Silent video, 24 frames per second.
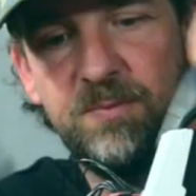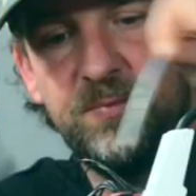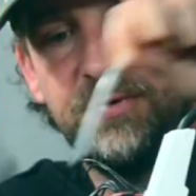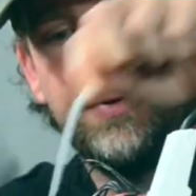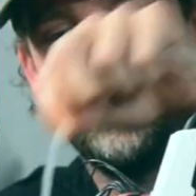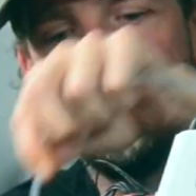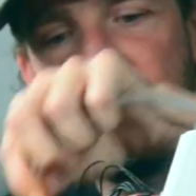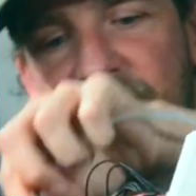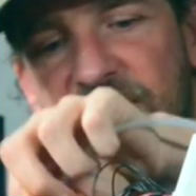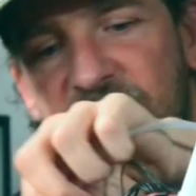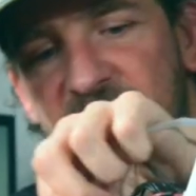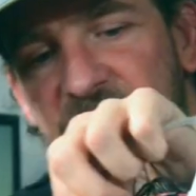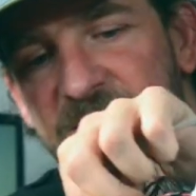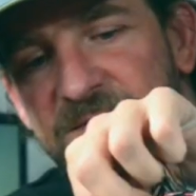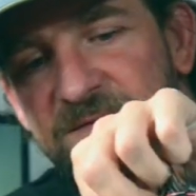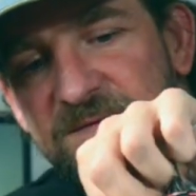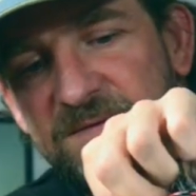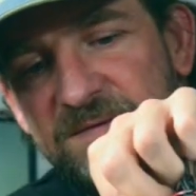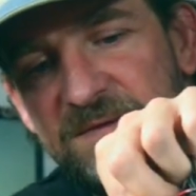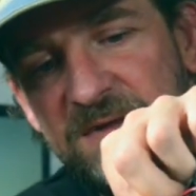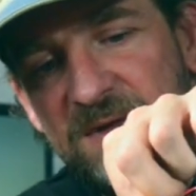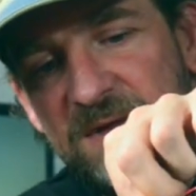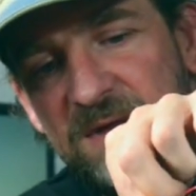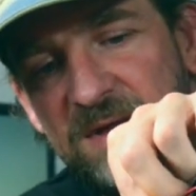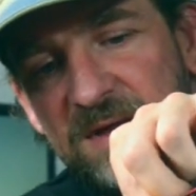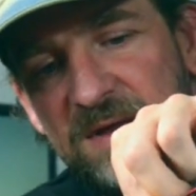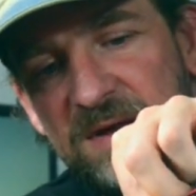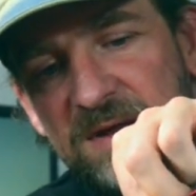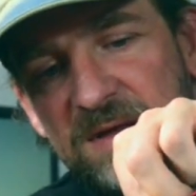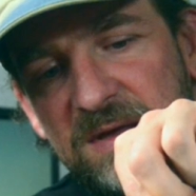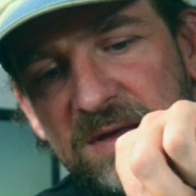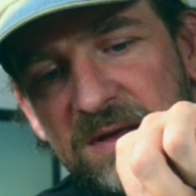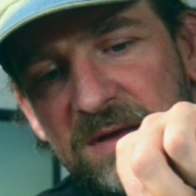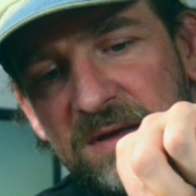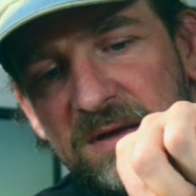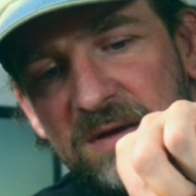put this in
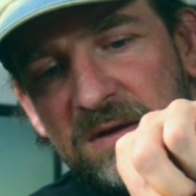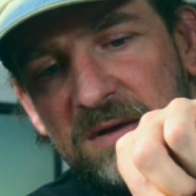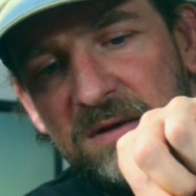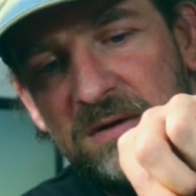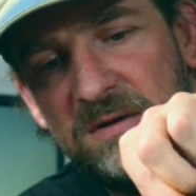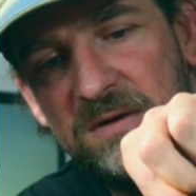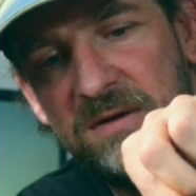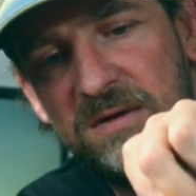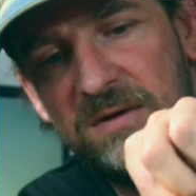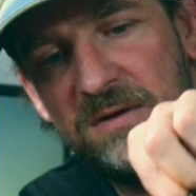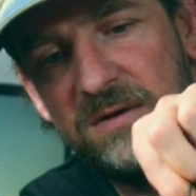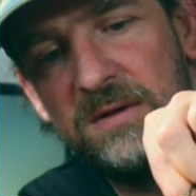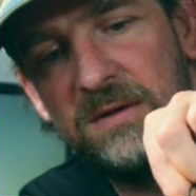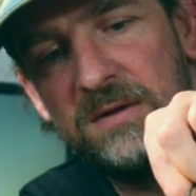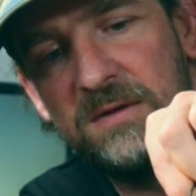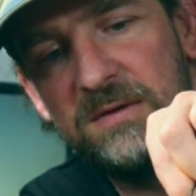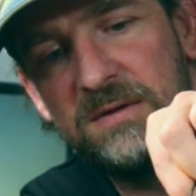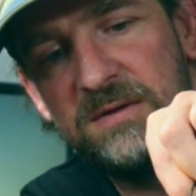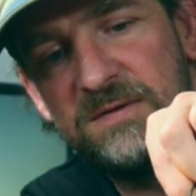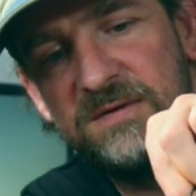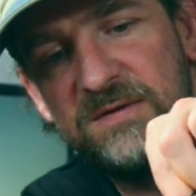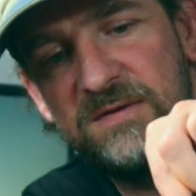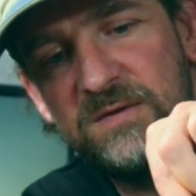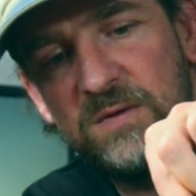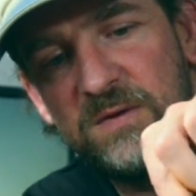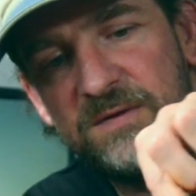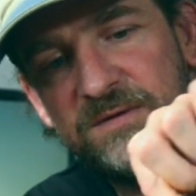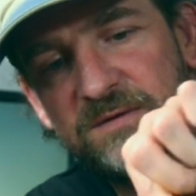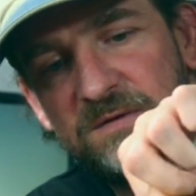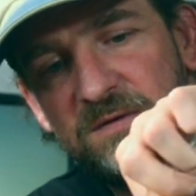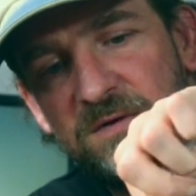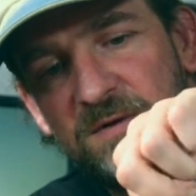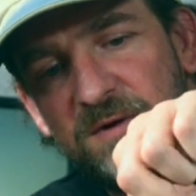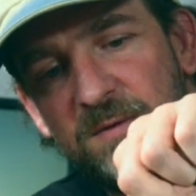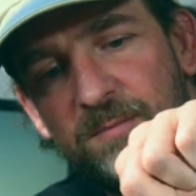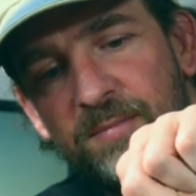here. This is what's
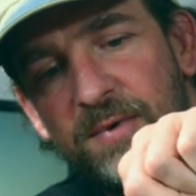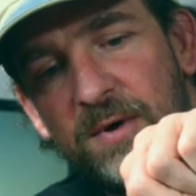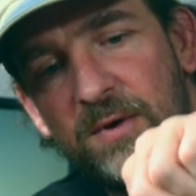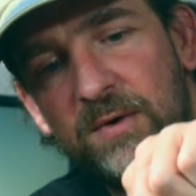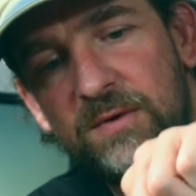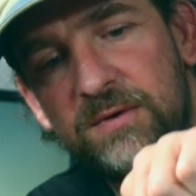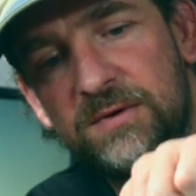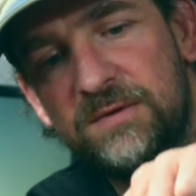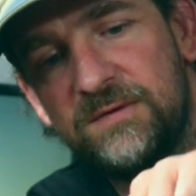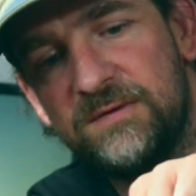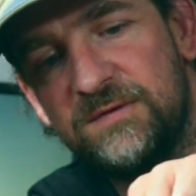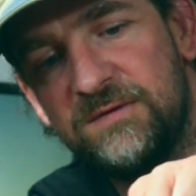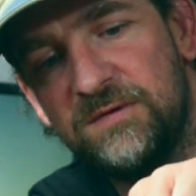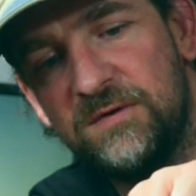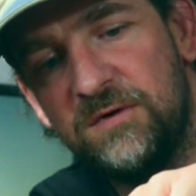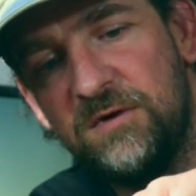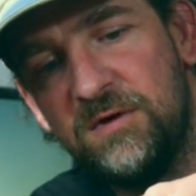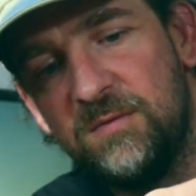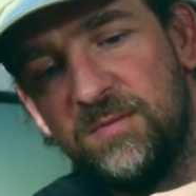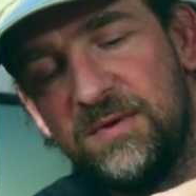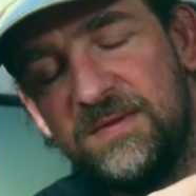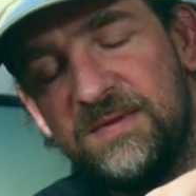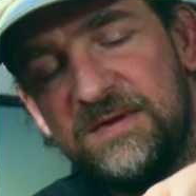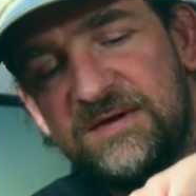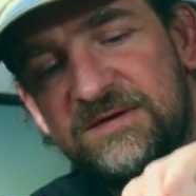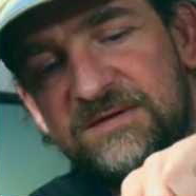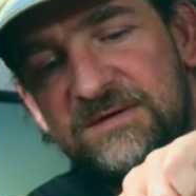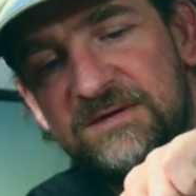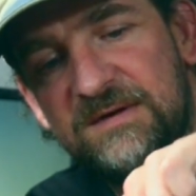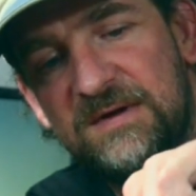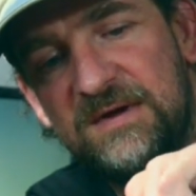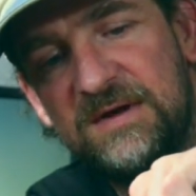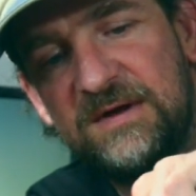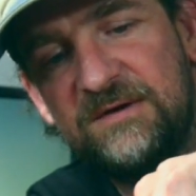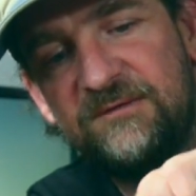called a Bowden tube, and this